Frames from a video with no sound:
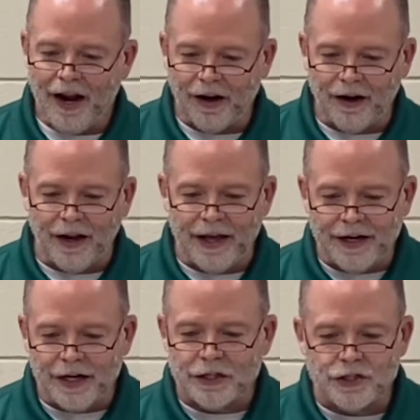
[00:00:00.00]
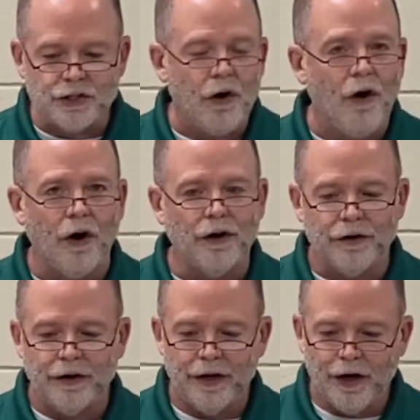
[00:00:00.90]
Let us
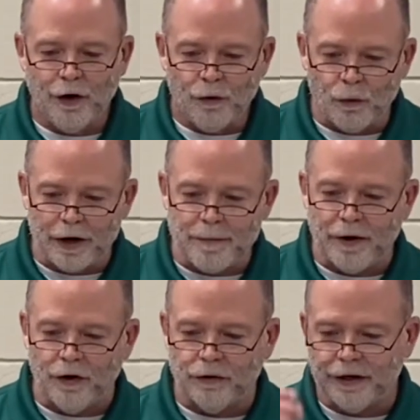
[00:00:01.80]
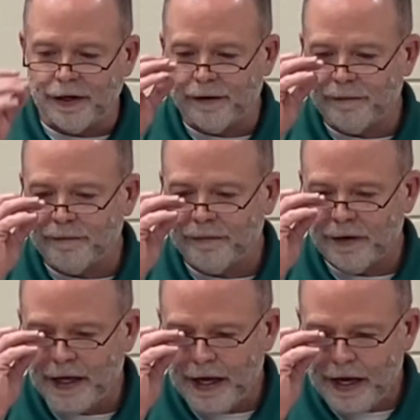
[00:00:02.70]
start rebuilding.
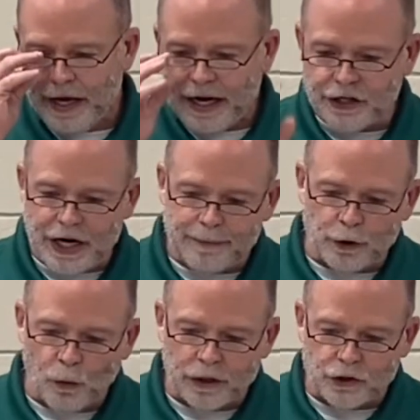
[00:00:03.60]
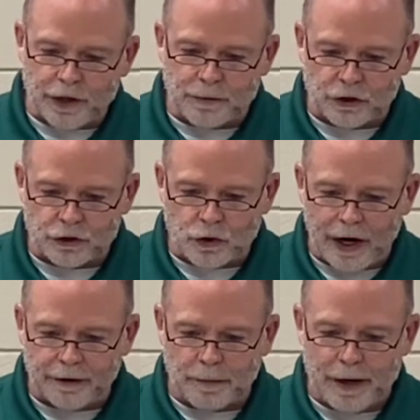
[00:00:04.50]
In chapter 1, scripture
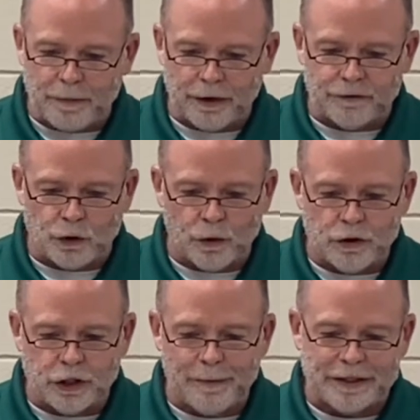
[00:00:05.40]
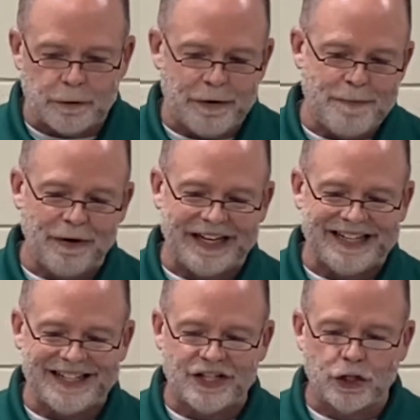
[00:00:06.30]
described the people of Jerusalem as a people
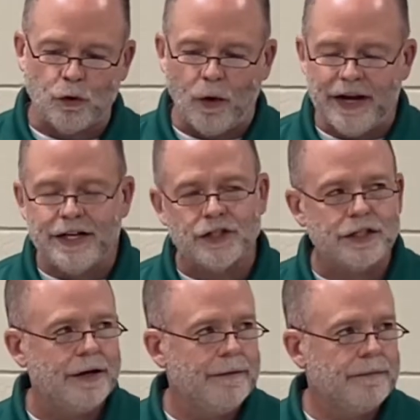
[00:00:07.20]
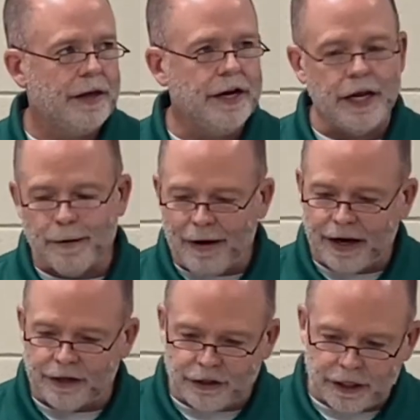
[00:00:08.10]
in disgrace.
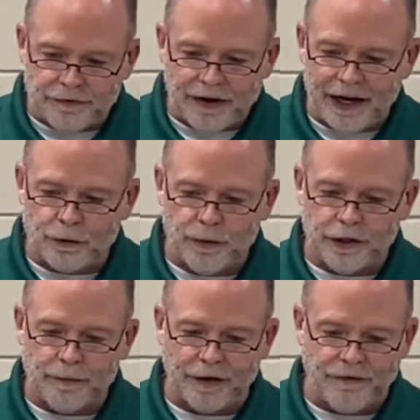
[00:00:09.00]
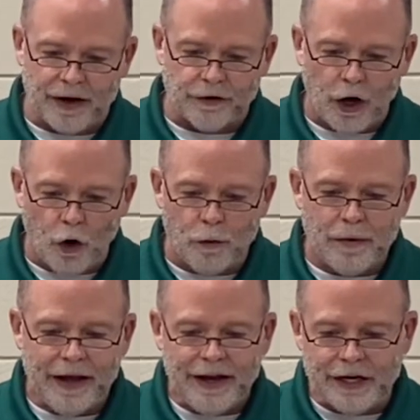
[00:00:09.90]
Nehemiah identified with them. They found
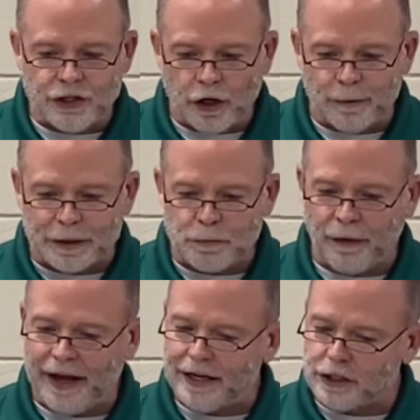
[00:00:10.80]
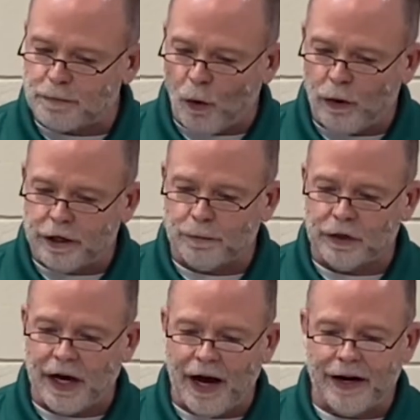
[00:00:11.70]
hope. He showed them his plans. He pointed them to
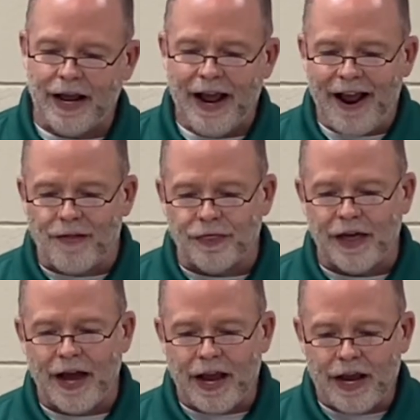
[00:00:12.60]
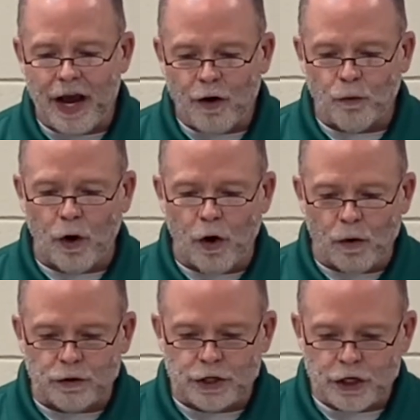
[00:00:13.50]
God, and they
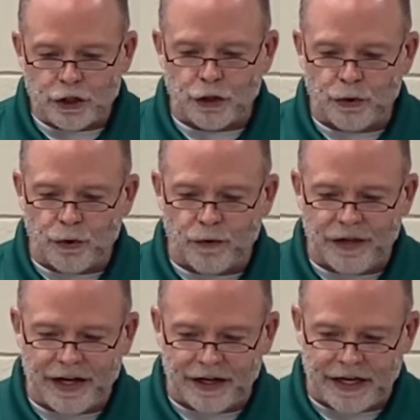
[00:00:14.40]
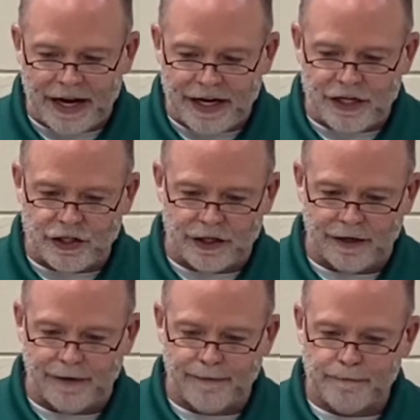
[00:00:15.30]
rose to the occasion.
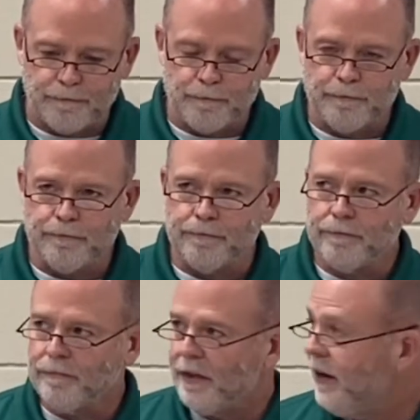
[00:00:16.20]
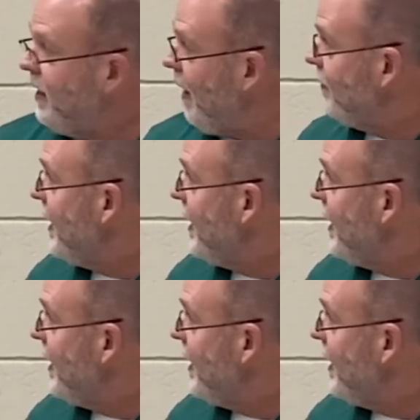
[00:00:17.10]
Now,